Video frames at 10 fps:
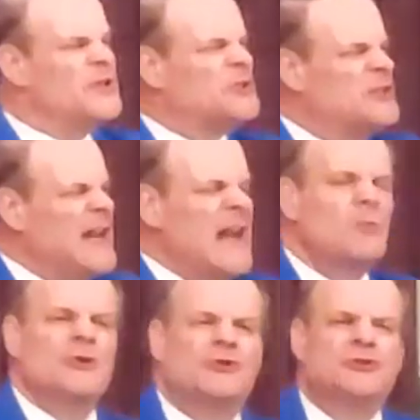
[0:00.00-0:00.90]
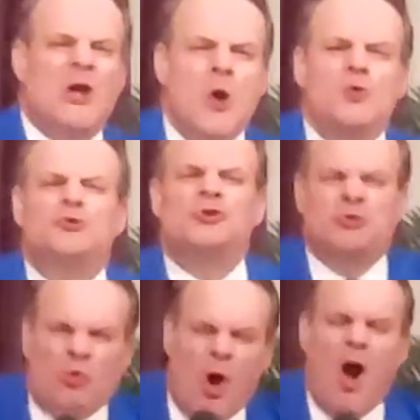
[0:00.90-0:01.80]
city was so
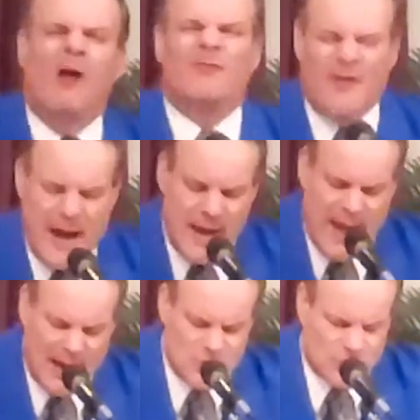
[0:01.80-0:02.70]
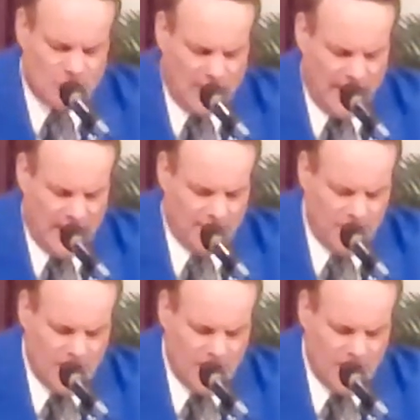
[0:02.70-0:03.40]
strong financially